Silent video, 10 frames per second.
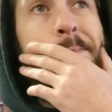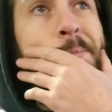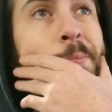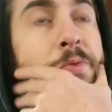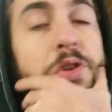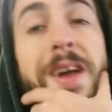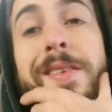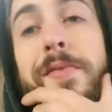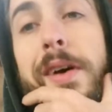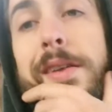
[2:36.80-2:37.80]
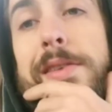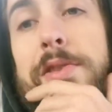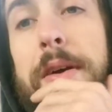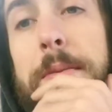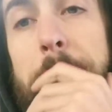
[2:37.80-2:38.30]
tried to find it so I
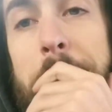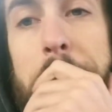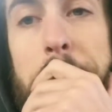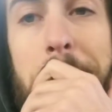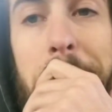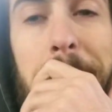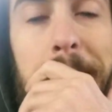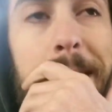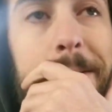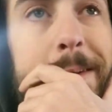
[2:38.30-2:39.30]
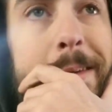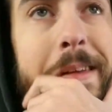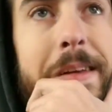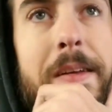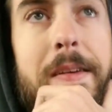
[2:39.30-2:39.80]
could buy it back. I really,
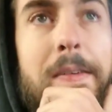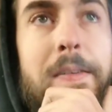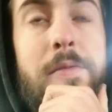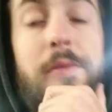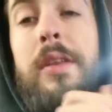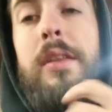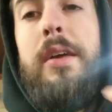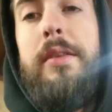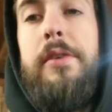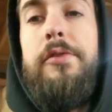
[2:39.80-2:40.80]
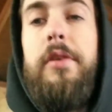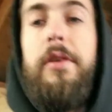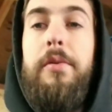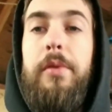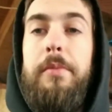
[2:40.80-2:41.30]
really liked that truck, and I
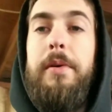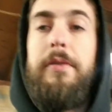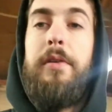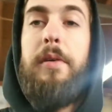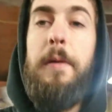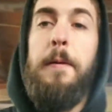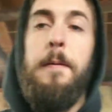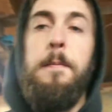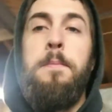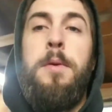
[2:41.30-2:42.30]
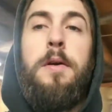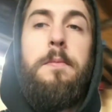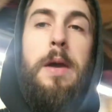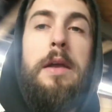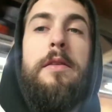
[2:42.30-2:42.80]
really missed it. But
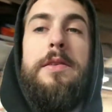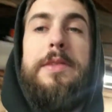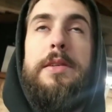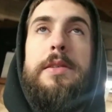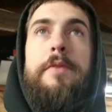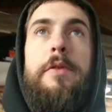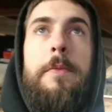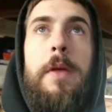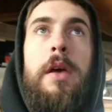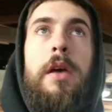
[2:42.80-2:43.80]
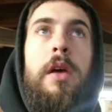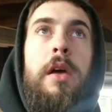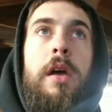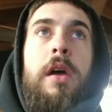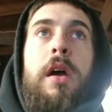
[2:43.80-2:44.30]
back to the 6.7.
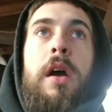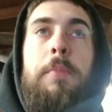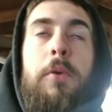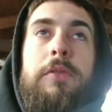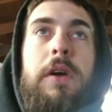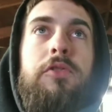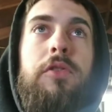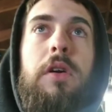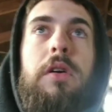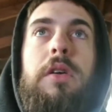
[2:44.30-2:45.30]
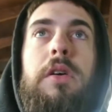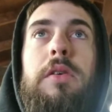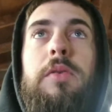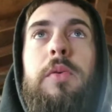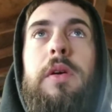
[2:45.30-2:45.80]
I bought that truck
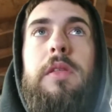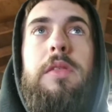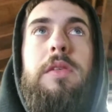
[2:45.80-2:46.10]
with